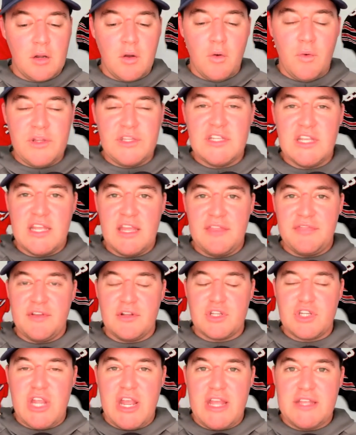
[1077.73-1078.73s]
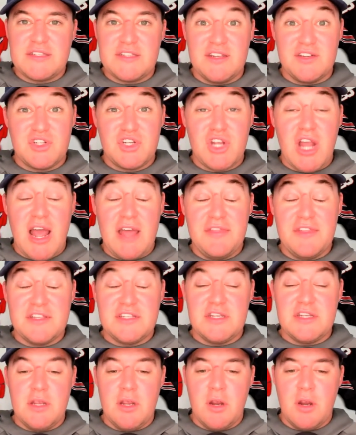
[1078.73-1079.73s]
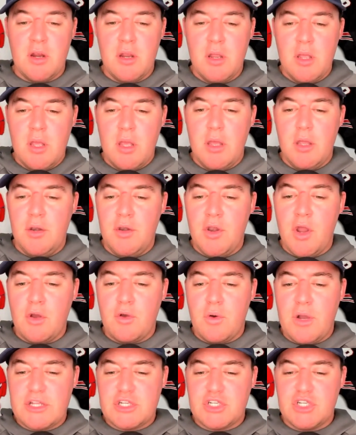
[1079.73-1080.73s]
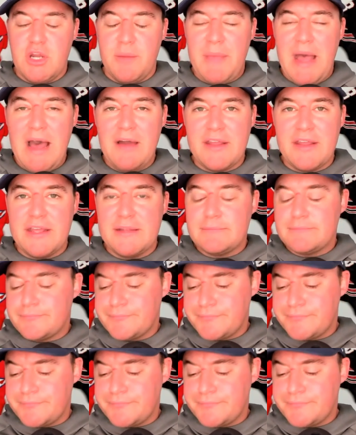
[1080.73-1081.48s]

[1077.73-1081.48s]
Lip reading: going to get their chance to shine this year, no question about it.